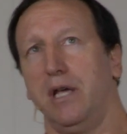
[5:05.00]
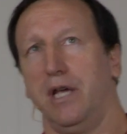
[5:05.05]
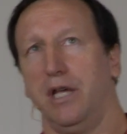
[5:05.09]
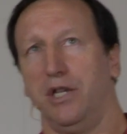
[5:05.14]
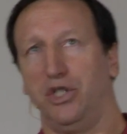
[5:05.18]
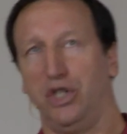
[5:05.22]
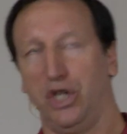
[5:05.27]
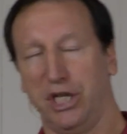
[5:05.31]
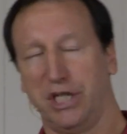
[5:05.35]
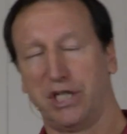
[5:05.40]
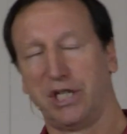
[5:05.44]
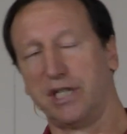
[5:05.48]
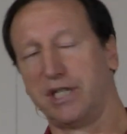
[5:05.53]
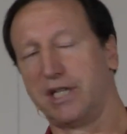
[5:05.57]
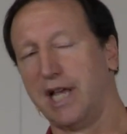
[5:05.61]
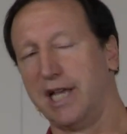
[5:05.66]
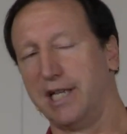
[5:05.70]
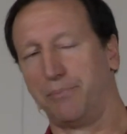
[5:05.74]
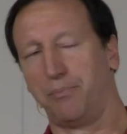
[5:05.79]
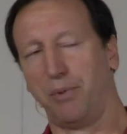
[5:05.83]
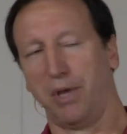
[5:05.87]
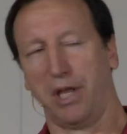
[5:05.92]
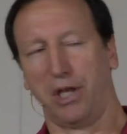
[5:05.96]
Jesus
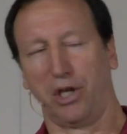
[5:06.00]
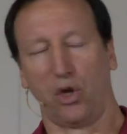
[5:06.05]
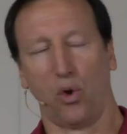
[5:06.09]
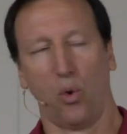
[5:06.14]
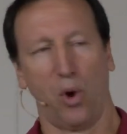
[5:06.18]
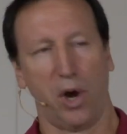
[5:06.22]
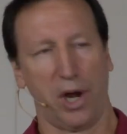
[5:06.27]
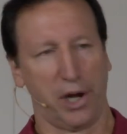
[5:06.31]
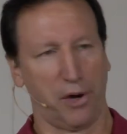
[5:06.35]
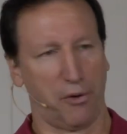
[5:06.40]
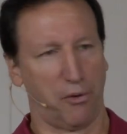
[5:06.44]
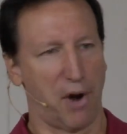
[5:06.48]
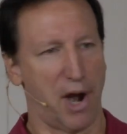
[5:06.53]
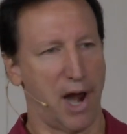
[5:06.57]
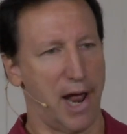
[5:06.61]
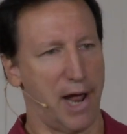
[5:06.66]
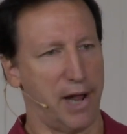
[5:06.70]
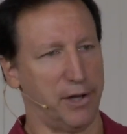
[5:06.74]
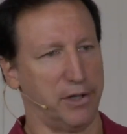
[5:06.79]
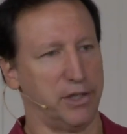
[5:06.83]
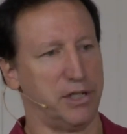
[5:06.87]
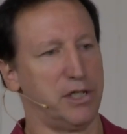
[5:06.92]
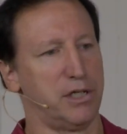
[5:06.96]
has been going
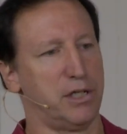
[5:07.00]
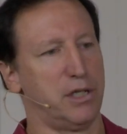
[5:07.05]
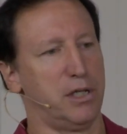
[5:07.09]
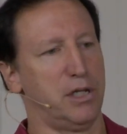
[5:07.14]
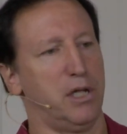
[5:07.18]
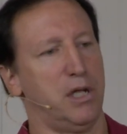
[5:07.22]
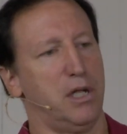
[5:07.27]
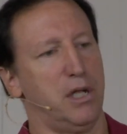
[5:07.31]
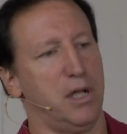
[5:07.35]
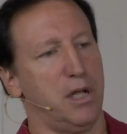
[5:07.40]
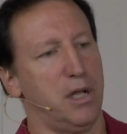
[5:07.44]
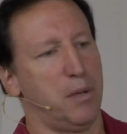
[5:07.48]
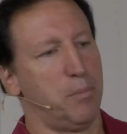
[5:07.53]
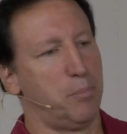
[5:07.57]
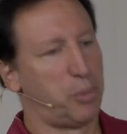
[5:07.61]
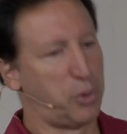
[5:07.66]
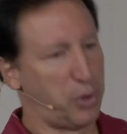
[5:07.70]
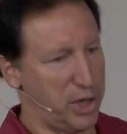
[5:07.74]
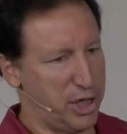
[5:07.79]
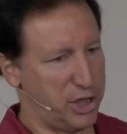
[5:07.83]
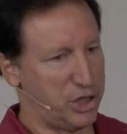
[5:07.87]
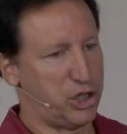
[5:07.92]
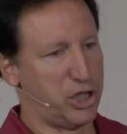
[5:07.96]
around
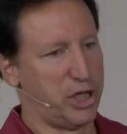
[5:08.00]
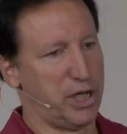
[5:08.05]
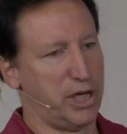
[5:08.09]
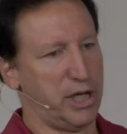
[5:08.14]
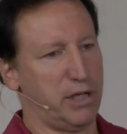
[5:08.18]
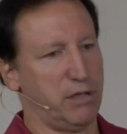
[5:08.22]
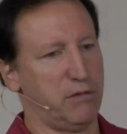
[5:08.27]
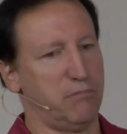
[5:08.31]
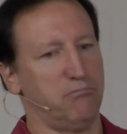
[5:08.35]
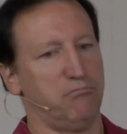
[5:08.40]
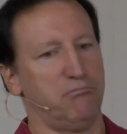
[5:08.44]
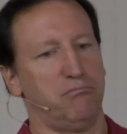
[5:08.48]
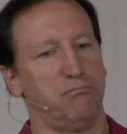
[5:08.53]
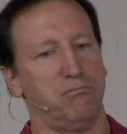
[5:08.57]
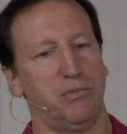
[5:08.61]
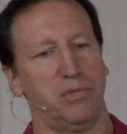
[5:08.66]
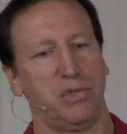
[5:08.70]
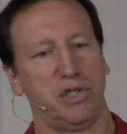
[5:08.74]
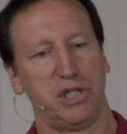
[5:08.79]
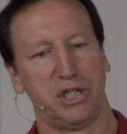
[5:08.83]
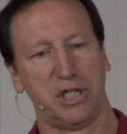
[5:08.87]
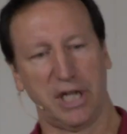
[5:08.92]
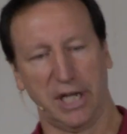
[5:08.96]
preaching,
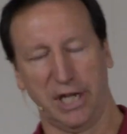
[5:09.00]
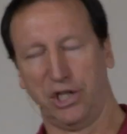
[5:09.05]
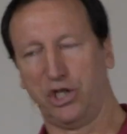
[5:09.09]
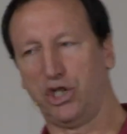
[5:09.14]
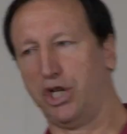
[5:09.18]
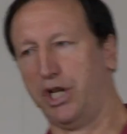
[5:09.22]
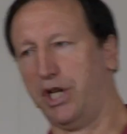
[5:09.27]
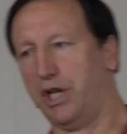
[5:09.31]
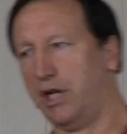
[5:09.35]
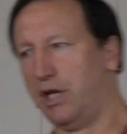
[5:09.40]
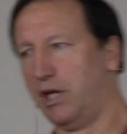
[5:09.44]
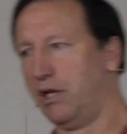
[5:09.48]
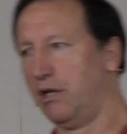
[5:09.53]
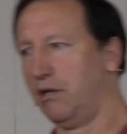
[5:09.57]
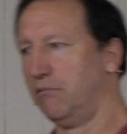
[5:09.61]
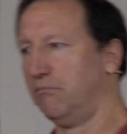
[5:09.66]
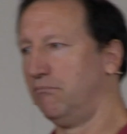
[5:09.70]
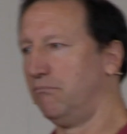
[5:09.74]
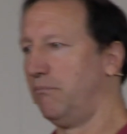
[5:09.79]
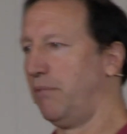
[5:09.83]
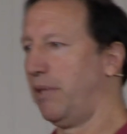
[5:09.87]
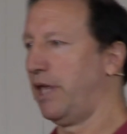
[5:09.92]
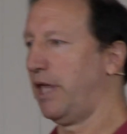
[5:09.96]
teaching,
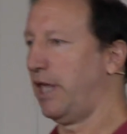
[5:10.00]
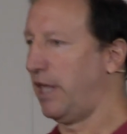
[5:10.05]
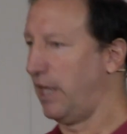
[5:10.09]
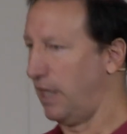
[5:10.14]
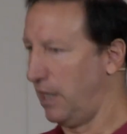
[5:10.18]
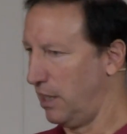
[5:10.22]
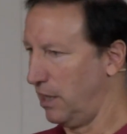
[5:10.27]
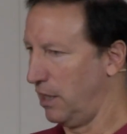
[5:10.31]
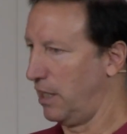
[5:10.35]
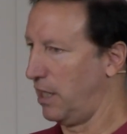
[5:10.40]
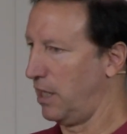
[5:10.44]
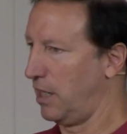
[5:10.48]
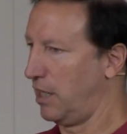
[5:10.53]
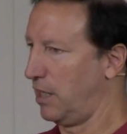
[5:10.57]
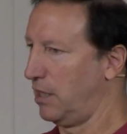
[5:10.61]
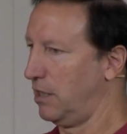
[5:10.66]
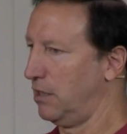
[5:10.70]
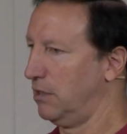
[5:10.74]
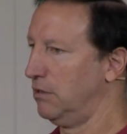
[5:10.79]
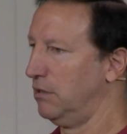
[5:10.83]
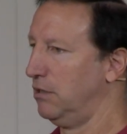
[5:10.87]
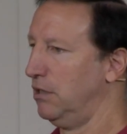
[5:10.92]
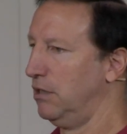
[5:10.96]
healing,
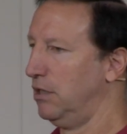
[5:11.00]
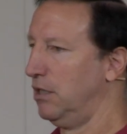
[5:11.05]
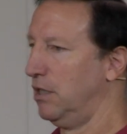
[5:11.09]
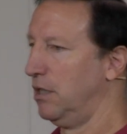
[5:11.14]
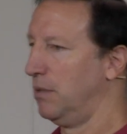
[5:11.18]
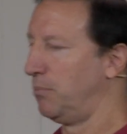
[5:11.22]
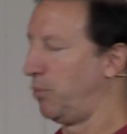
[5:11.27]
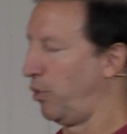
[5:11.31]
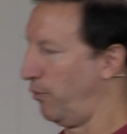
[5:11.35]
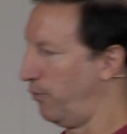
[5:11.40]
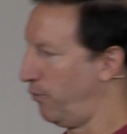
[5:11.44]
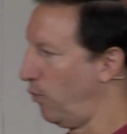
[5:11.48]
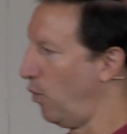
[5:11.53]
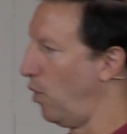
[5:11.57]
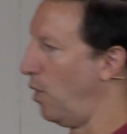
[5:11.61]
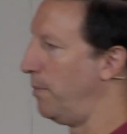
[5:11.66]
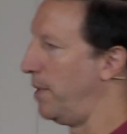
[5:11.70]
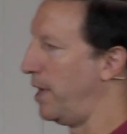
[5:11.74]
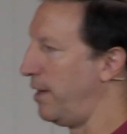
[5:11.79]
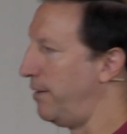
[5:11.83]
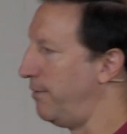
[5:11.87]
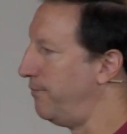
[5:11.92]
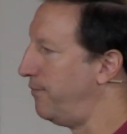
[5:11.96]

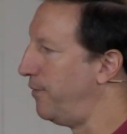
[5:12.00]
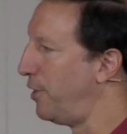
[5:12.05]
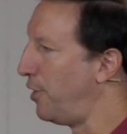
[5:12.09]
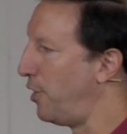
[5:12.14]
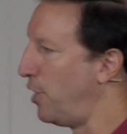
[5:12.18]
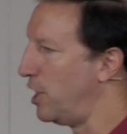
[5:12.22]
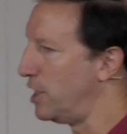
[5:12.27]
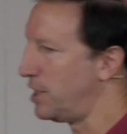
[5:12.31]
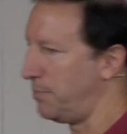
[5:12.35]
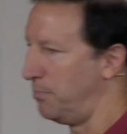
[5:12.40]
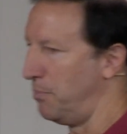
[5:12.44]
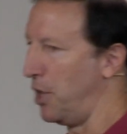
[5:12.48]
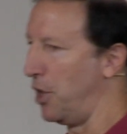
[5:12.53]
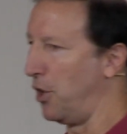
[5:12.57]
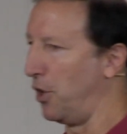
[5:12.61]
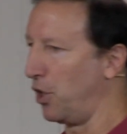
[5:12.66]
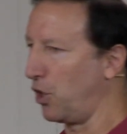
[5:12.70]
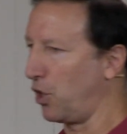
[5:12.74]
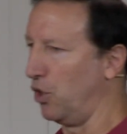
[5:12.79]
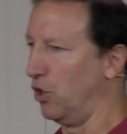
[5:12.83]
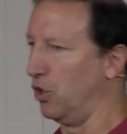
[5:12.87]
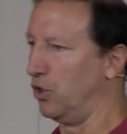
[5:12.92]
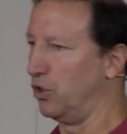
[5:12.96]
performing various
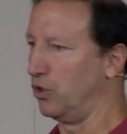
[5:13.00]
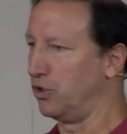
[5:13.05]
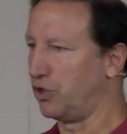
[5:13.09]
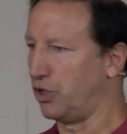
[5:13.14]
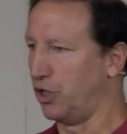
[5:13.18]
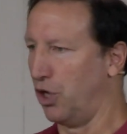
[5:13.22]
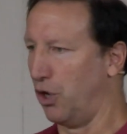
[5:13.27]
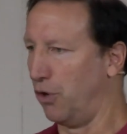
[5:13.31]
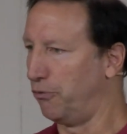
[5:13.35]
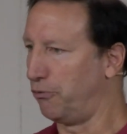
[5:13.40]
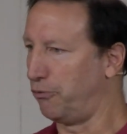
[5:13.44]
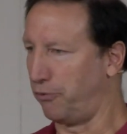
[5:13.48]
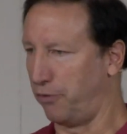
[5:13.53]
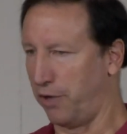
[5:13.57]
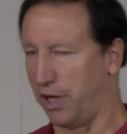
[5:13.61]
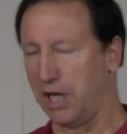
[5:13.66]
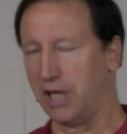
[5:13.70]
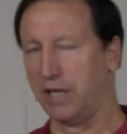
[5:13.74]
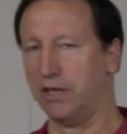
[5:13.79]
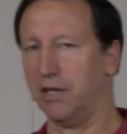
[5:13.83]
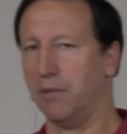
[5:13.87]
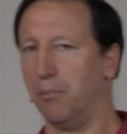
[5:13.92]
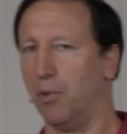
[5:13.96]
miracles, you know,
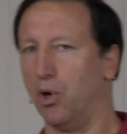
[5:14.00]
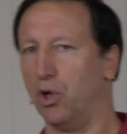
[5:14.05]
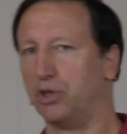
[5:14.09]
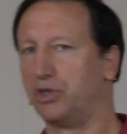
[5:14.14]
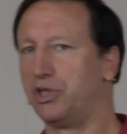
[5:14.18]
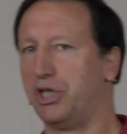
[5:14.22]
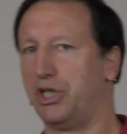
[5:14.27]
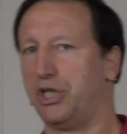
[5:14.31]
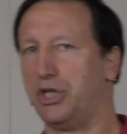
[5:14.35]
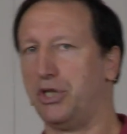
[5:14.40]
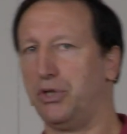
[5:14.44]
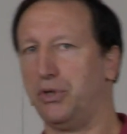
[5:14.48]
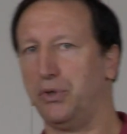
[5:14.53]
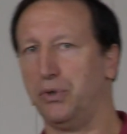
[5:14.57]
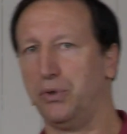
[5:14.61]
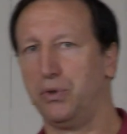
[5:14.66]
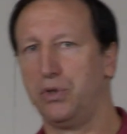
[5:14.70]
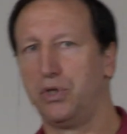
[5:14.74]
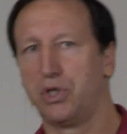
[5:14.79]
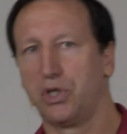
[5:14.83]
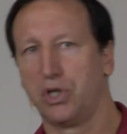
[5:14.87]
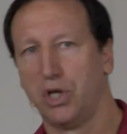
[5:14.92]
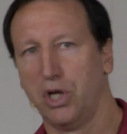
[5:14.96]
feeding the
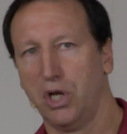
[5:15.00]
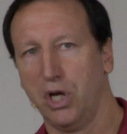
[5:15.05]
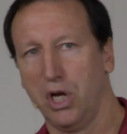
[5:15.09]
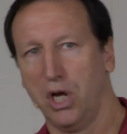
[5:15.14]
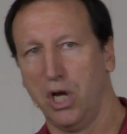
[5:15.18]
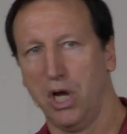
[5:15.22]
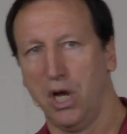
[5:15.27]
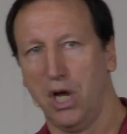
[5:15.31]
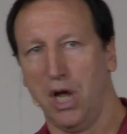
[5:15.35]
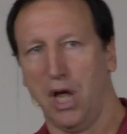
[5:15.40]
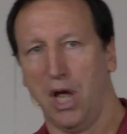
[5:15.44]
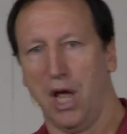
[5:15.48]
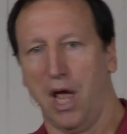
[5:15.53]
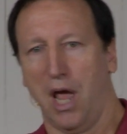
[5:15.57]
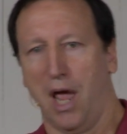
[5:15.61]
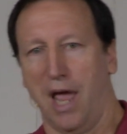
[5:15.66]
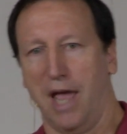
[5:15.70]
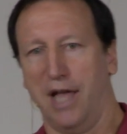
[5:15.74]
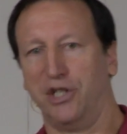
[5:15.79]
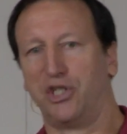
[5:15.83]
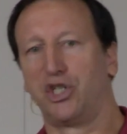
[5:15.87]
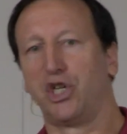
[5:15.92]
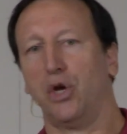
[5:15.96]
multitudes.
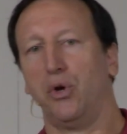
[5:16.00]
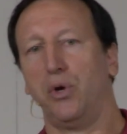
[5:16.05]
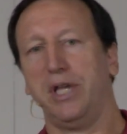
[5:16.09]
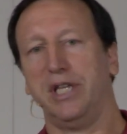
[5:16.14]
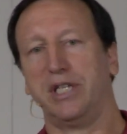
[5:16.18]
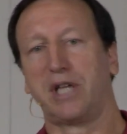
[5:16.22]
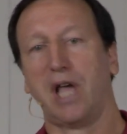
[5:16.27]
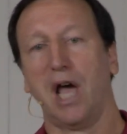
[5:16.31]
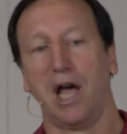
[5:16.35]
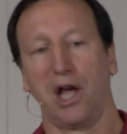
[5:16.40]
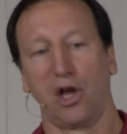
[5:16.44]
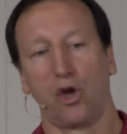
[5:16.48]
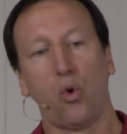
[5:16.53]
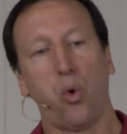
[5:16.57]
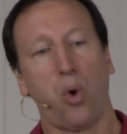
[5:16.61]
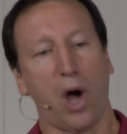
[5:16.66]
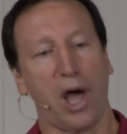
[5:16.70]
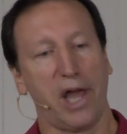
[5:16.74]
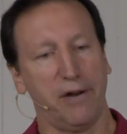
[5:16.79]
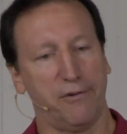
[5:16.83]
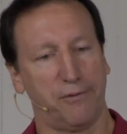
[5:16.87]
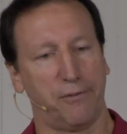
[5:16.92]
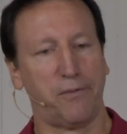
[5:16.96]
And so he's got
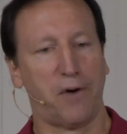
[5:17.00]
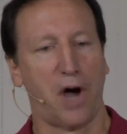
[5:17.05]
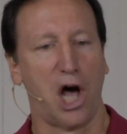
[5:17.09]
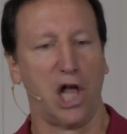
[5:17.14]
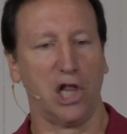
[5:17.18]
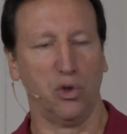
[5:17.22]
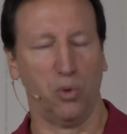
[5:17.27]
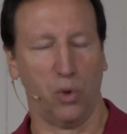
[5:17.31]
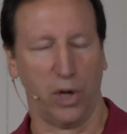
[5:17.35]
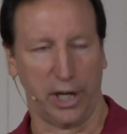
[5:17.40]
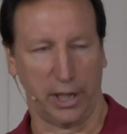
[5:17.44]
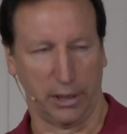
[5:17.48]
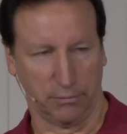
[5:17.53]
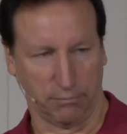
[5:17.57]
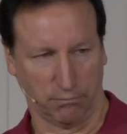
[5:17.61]
quite a following.